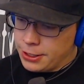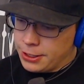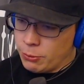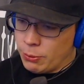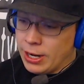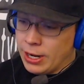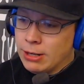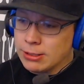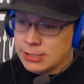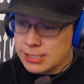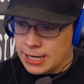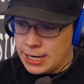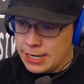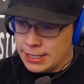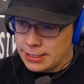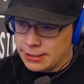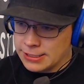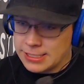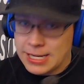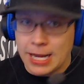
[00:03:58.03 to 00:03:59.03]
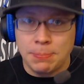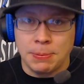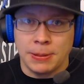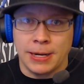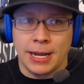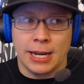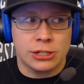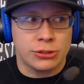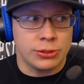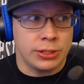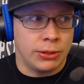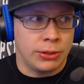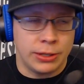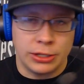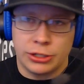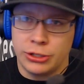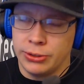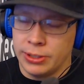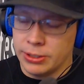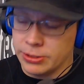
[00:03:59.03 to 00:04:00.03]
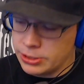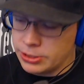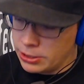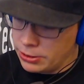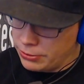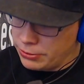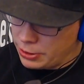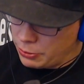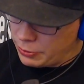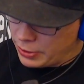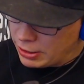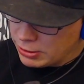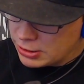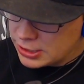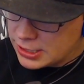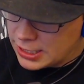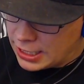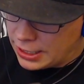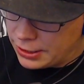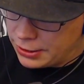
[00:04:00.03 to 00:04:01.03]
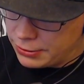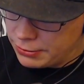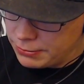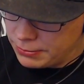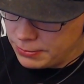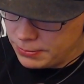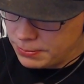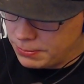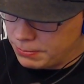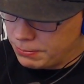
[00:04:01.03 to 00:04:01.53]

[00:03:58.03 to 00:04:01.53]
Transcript: They went outside, this happened actually only 2 years ago, they went outside